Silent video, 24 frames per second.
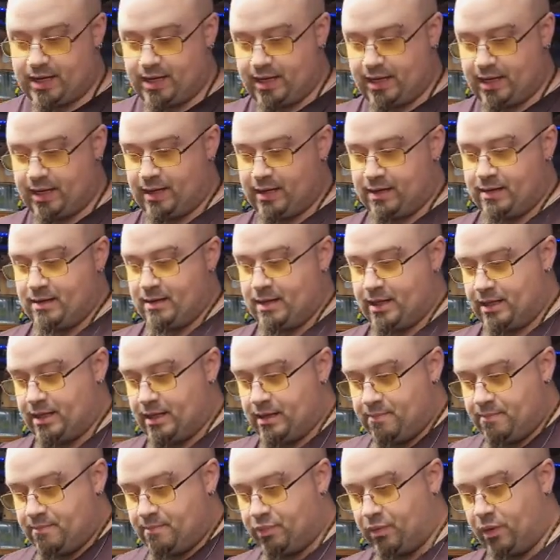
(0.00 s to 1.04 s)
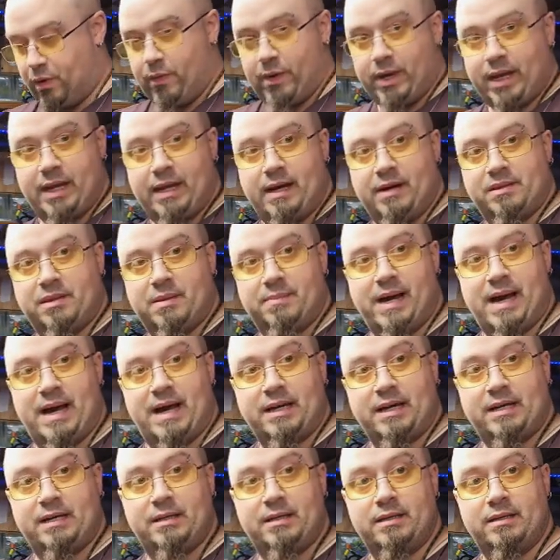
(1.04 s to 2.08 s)
in and then blowing it out the
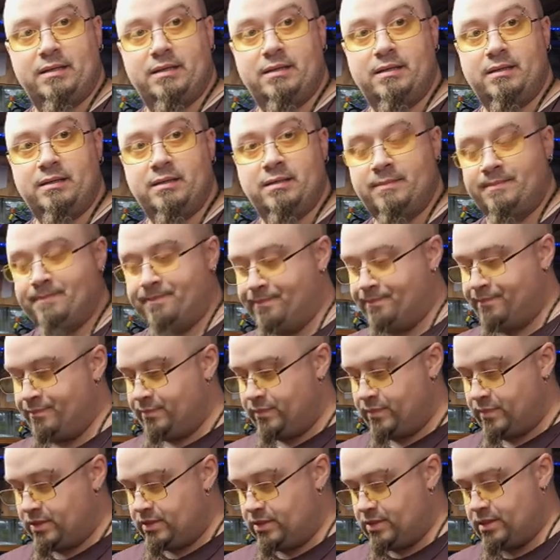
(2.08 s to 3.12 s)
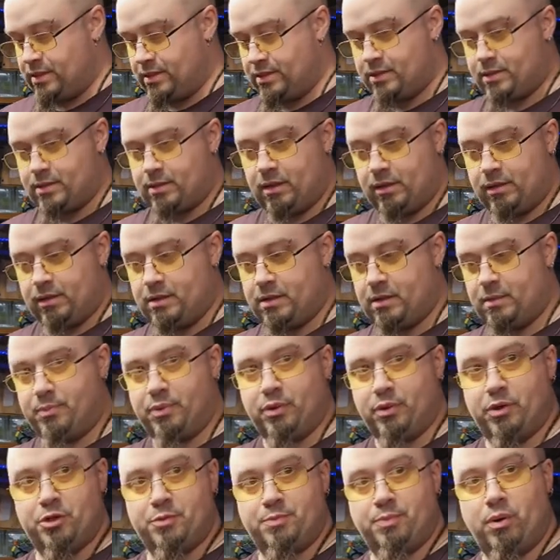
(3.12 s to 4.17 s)
back. So it's called a
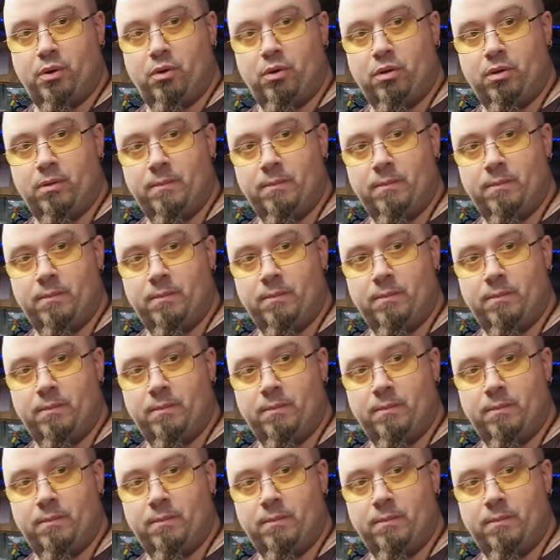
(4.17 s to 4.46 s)
push-pull.